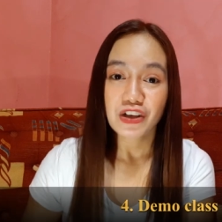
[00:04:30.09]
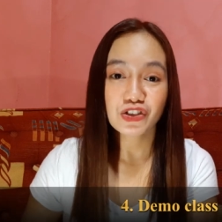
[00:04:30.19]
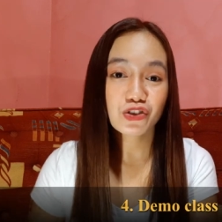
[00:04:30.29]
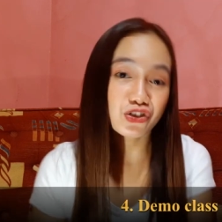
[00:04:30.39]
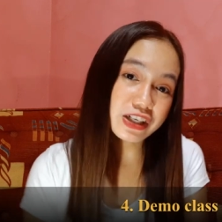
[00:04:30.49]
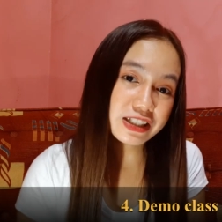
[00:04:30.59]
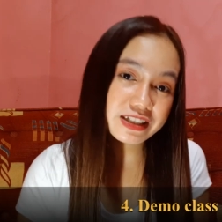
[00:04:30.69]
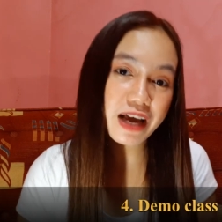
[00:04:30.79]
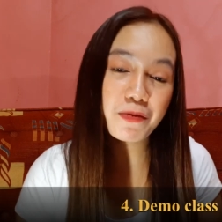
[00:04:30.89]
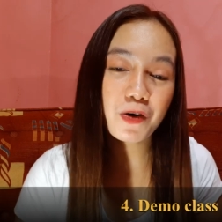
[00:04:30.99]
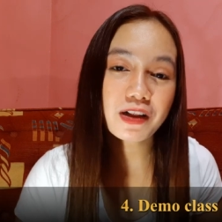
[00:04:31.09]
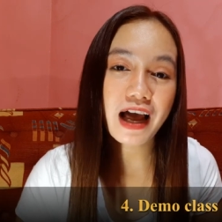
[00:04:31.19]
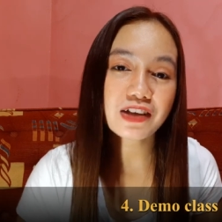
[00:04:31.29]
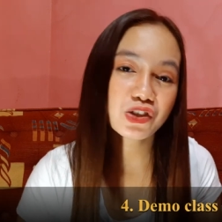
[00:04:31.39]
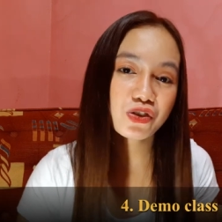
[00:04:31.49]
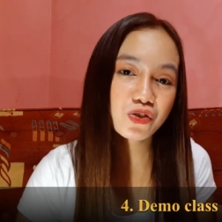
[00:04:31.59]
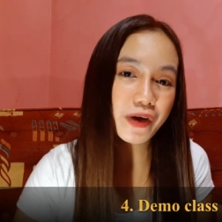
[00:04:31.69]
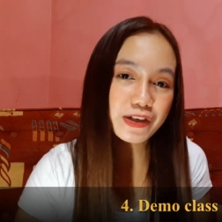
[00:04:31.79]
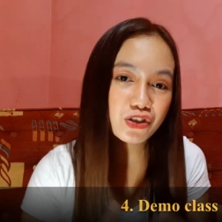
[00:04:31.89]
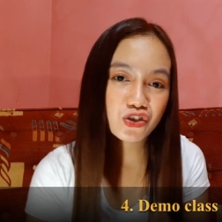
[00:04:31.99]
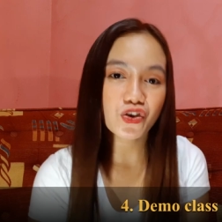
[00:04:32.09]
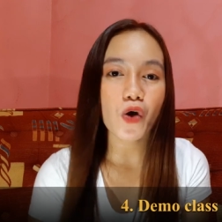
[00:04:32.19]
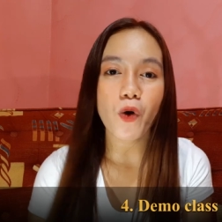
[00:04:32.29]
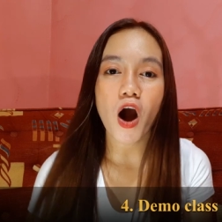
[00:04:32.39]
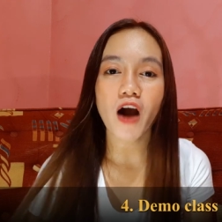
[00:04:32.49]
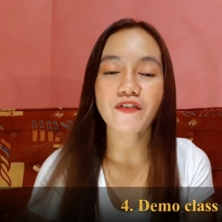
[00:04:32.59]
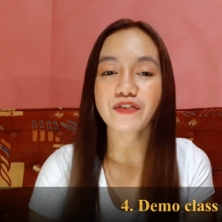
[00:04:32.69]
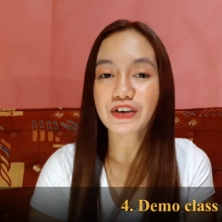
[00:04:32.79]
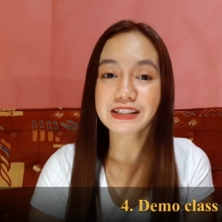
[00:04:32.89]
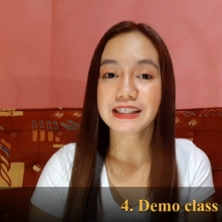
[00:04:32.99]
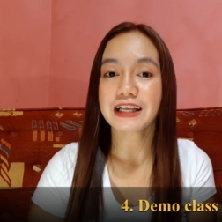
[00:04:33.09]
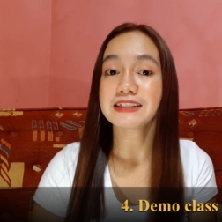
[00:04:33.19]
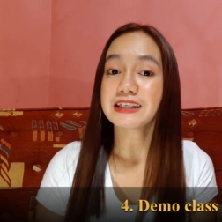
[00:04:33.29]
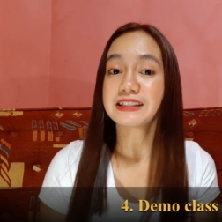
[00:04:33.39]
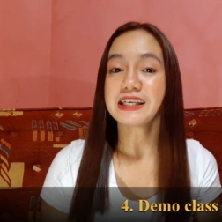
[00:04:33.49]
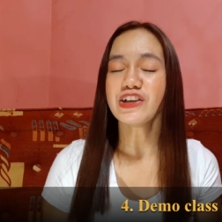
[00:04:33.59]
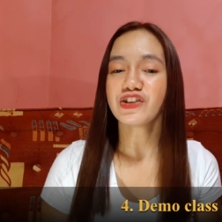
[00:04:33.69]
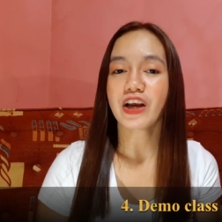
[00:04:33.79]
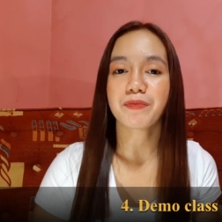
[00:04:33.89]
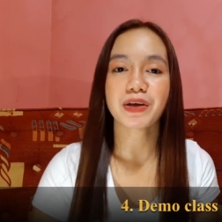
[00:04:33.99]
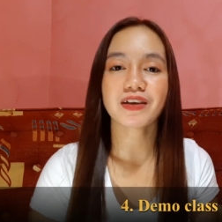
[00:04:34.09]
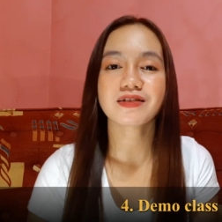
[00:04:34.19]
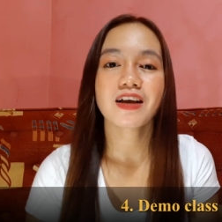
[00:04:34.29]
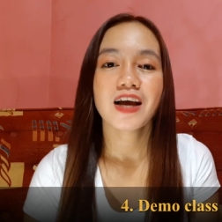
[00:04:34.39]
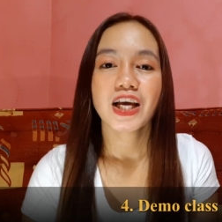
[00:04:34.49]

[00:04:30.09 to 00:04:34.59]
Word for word: So during the demo class, you're going to show off your skills in teaching because